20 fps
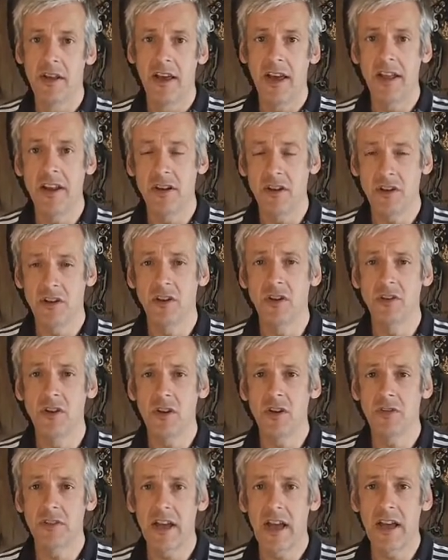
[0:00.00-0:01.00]
and then you can
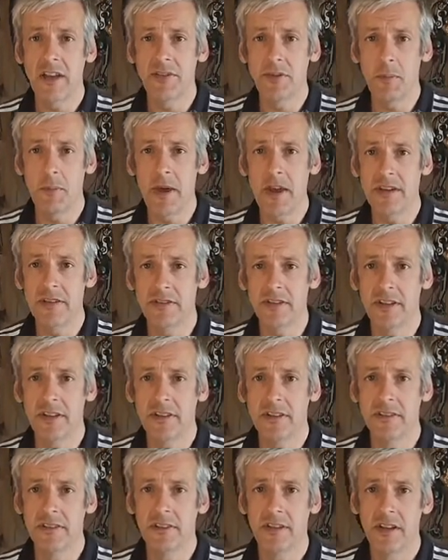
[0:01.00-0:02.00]
use that as a
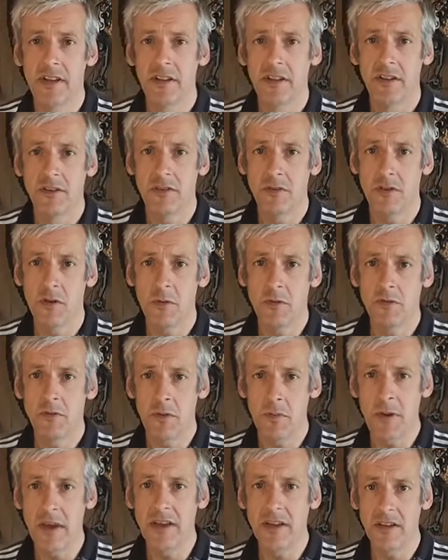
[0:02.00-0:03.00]
basis
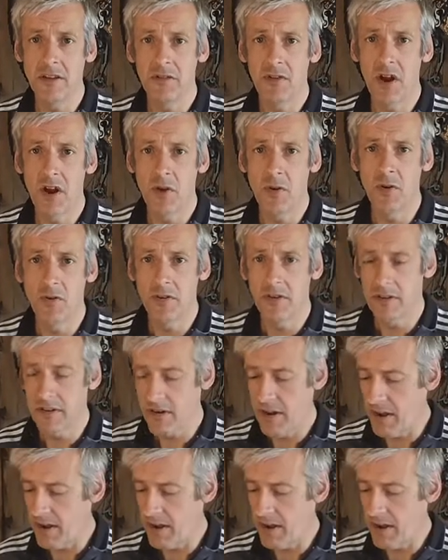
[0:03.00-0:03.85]
to make your own